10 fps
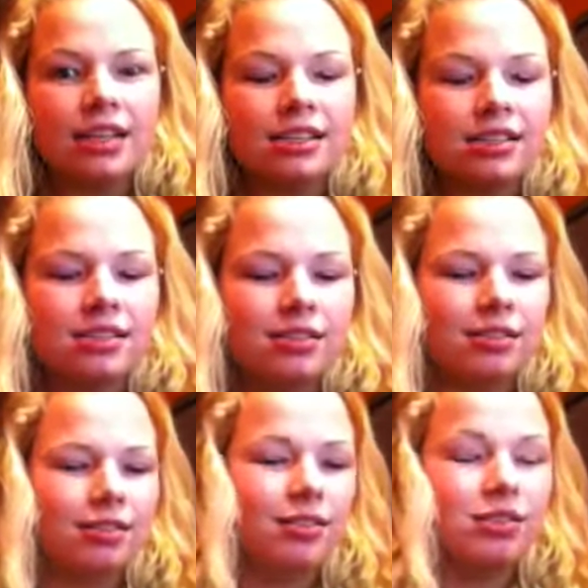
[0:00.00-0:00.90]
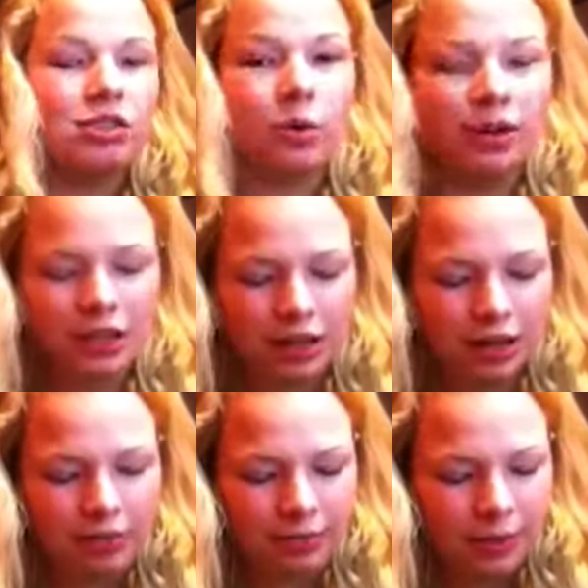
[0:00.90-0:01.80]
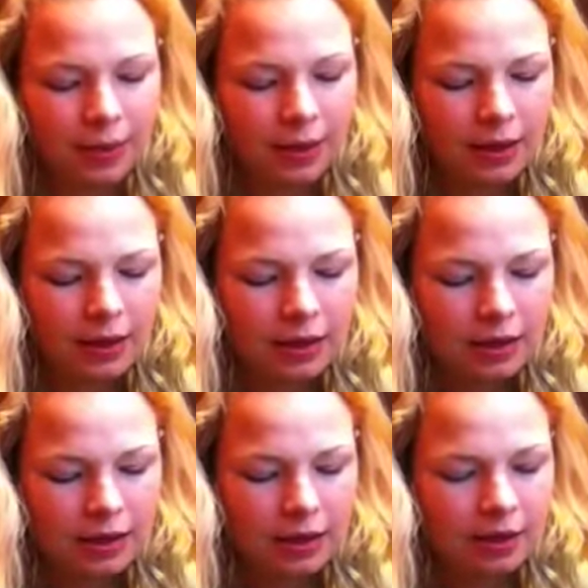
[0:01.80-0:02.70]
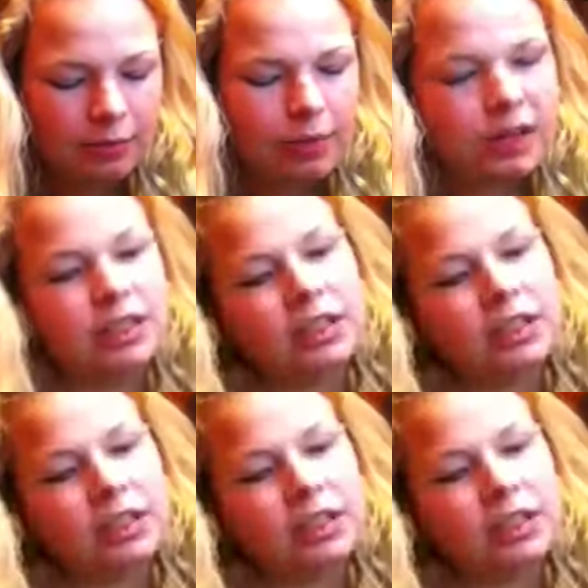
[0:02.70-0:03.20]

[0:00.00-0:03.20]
yes. So excited. But,